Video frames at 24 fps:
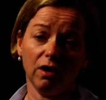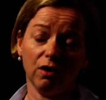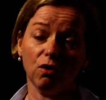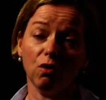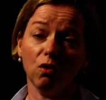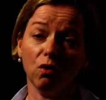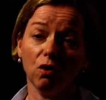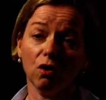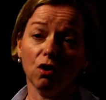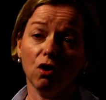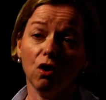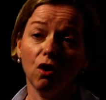at
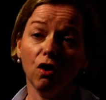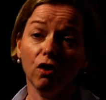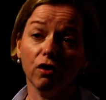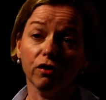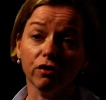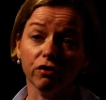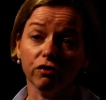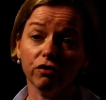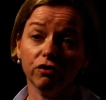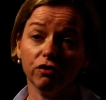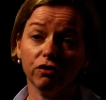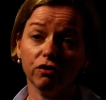all
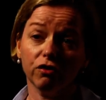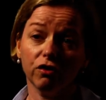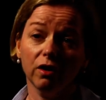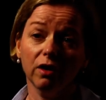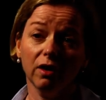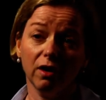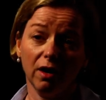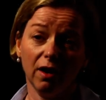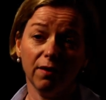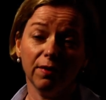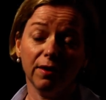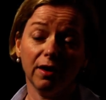costs,
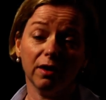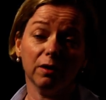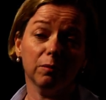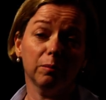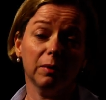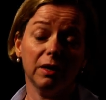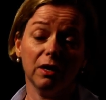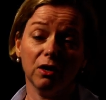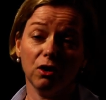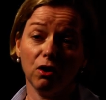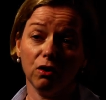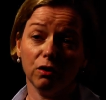and that
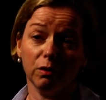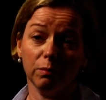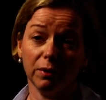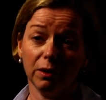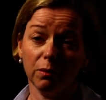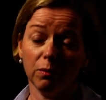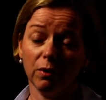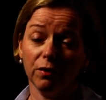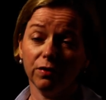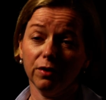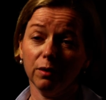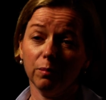may not
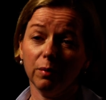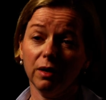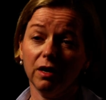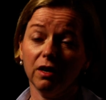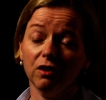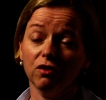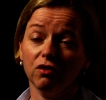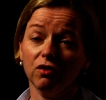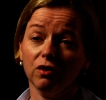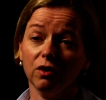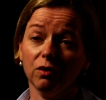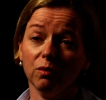be what the
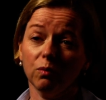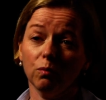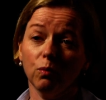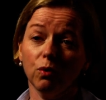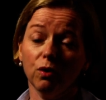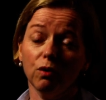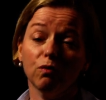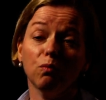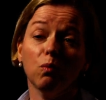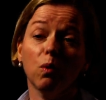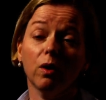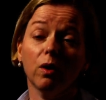patient would have